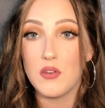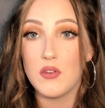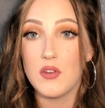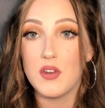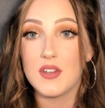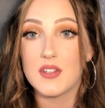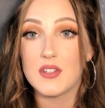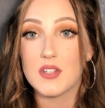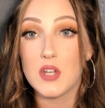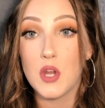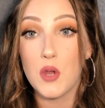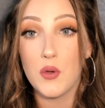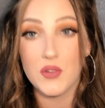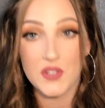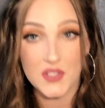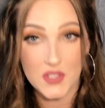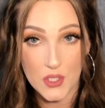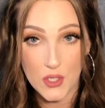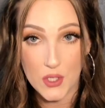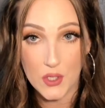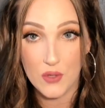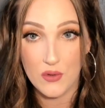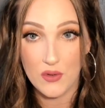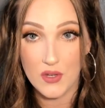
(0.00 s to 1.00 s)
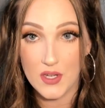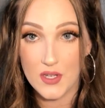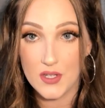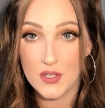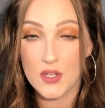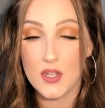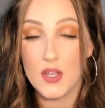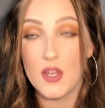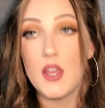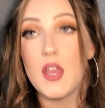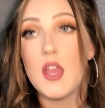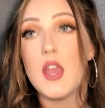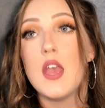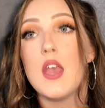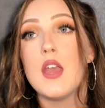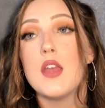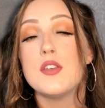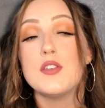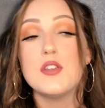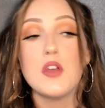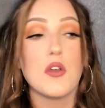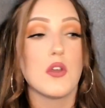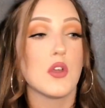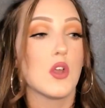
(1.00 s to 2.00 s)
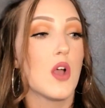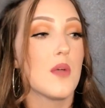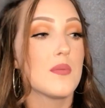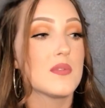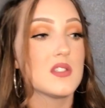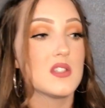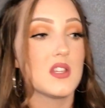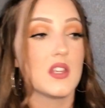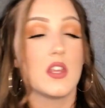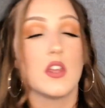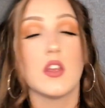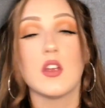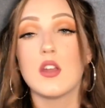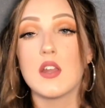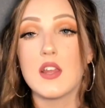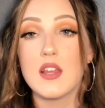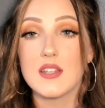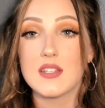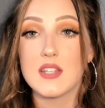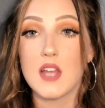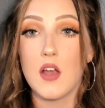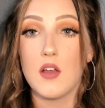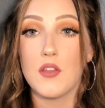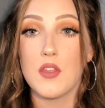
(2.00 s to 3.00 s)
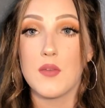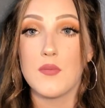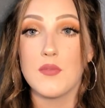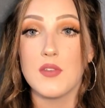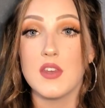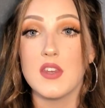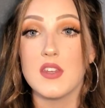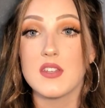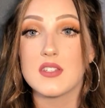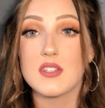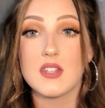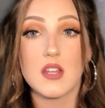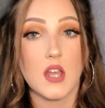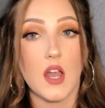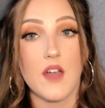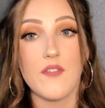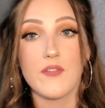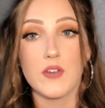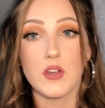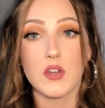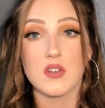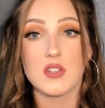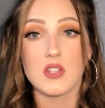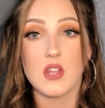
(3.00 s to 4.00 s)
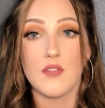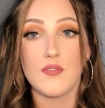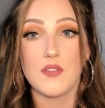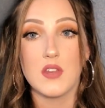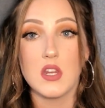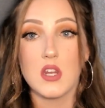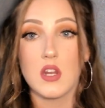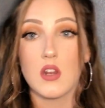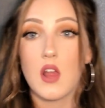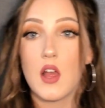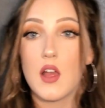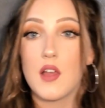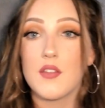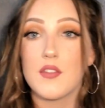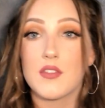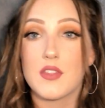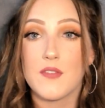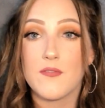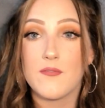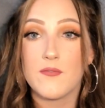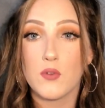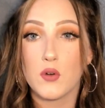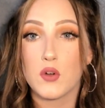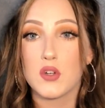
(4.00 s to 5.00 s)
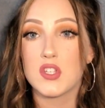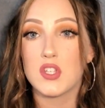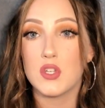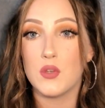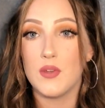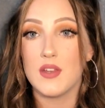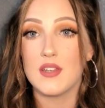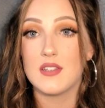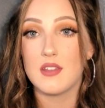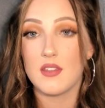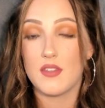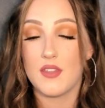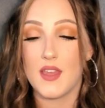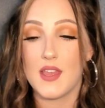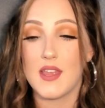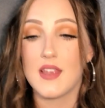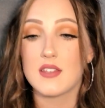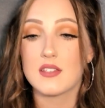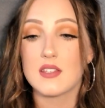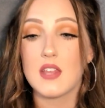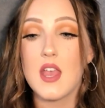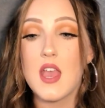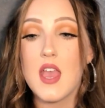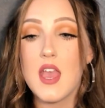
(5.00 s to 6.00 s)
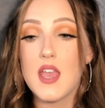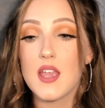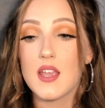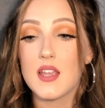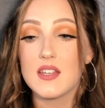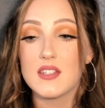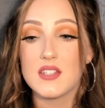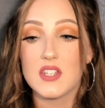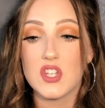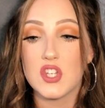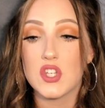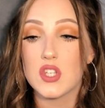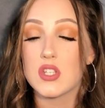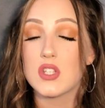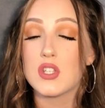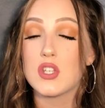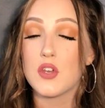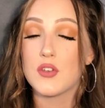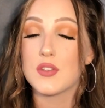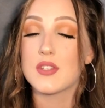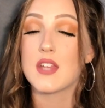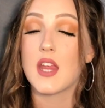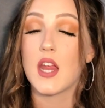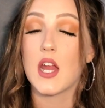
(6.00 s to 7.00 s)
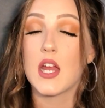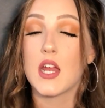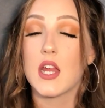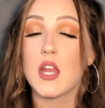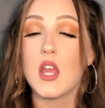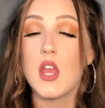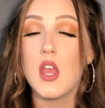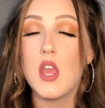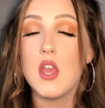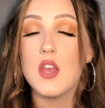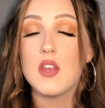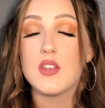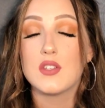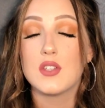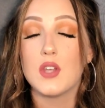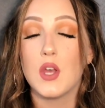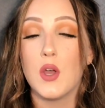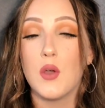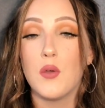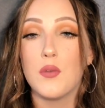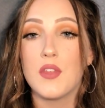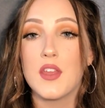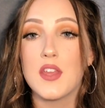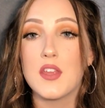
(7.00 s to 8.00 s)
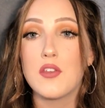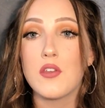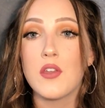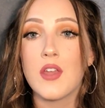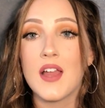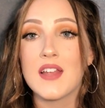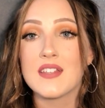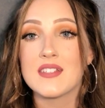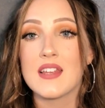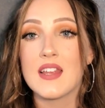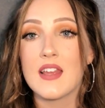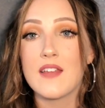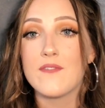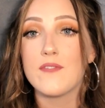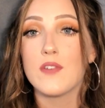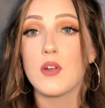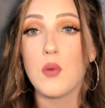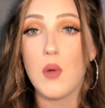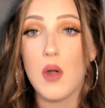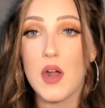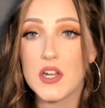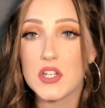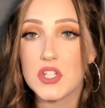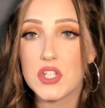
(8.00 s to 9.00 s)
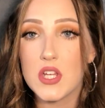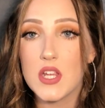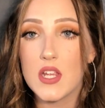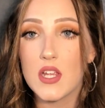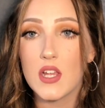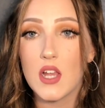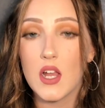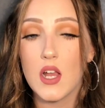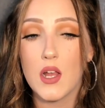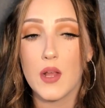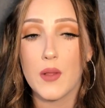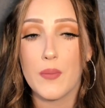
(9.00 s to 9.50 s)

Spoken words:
You need to know what to do. You need to know to go up to security and tell them. You need to stick up for yourself. You need to not let them force you into things because it's just so scary. So thank you guys again for watching.